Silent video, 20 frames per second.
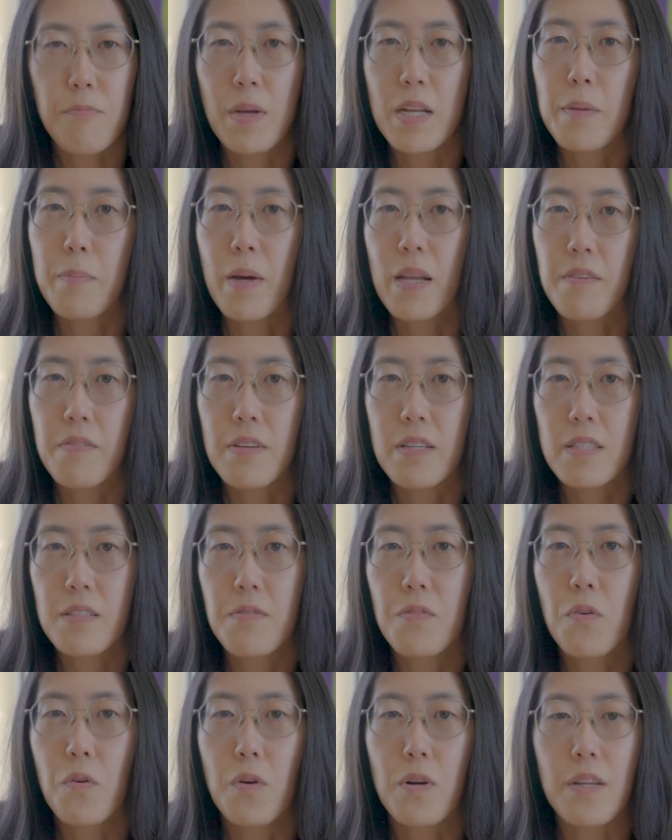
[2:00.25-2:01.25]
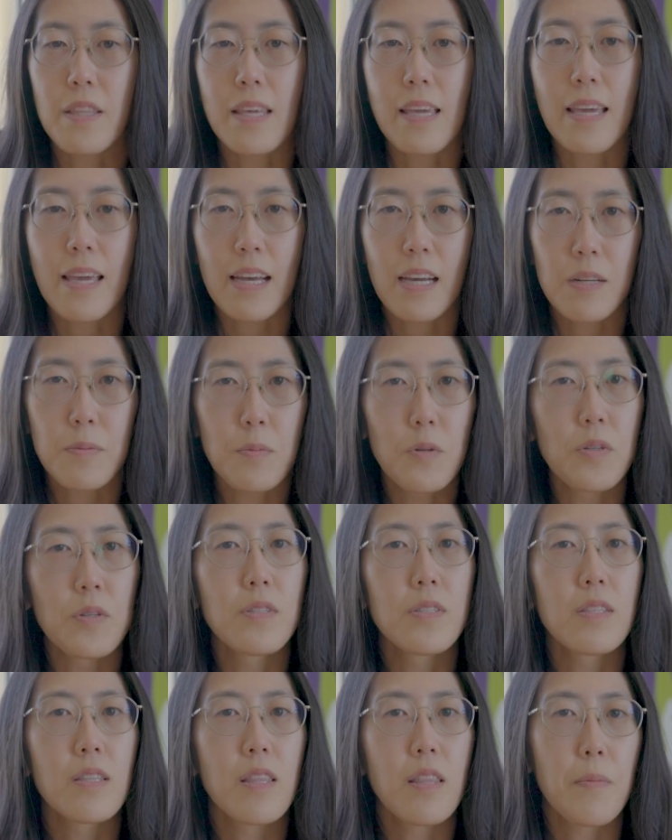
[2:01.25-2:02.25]
many benefits for the
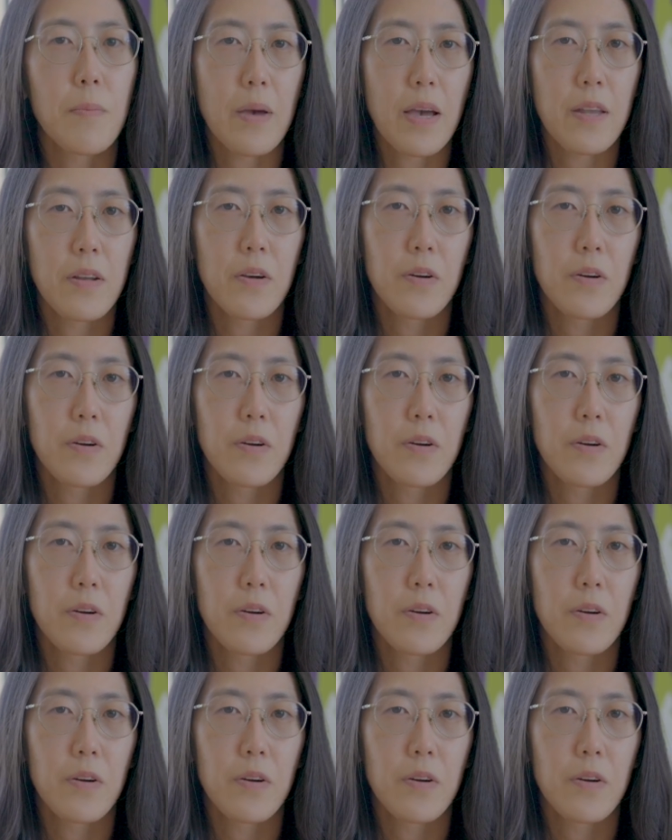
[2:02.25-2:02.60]
animals, the pet